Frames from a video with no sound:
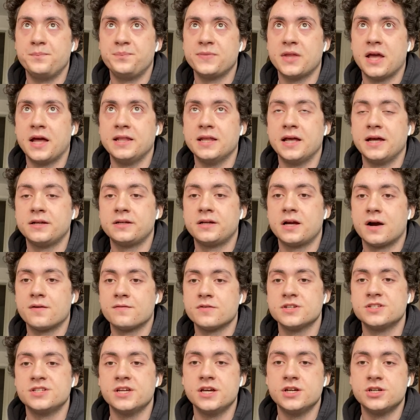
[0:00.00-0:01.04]
and that
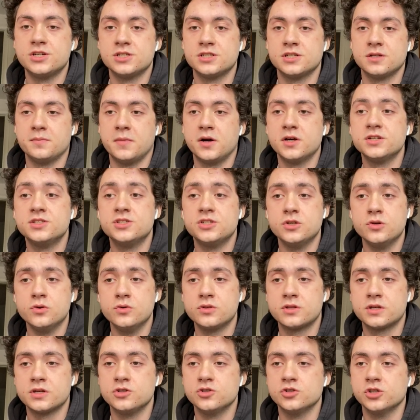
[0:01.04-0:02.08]
conversations amongst
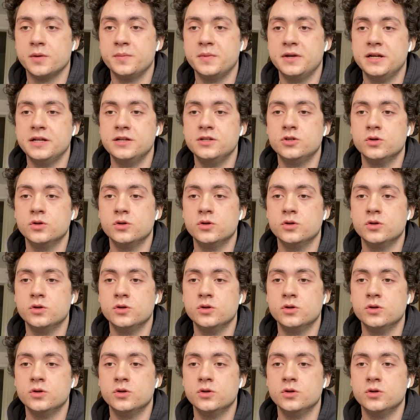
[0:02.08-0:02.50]
youth contributed